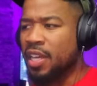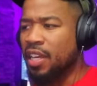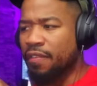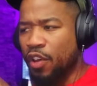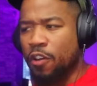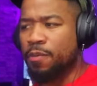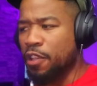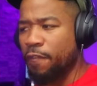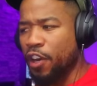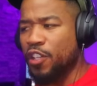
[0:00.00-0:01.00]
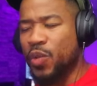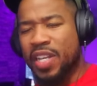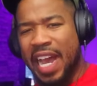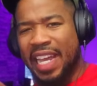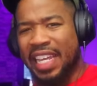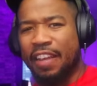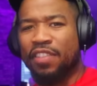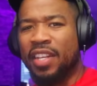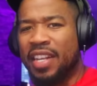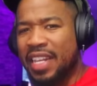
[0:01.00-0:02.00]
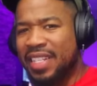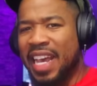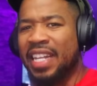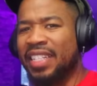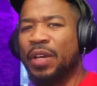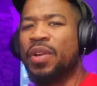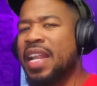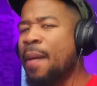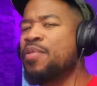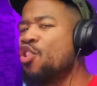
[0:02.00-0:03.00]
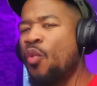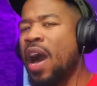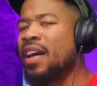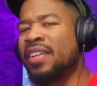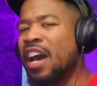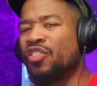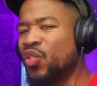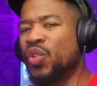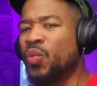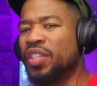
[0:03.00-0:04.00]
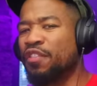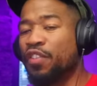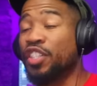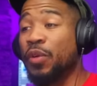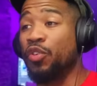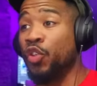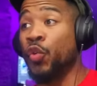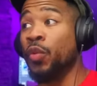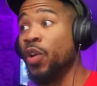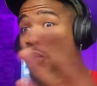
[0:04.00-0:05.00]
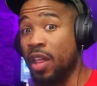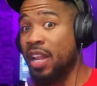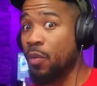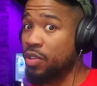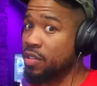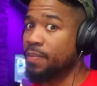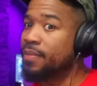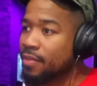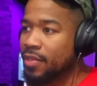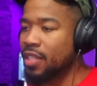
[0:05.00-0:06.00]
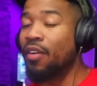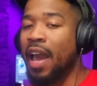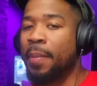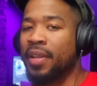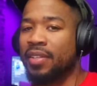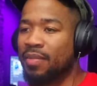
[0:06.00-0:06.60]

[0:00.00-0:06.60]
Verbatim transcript: If those motherfuckers were not gifted in their talent, they would not be on Wildin' Out doing what the fuck they were doing when Wildin' Out was still happening.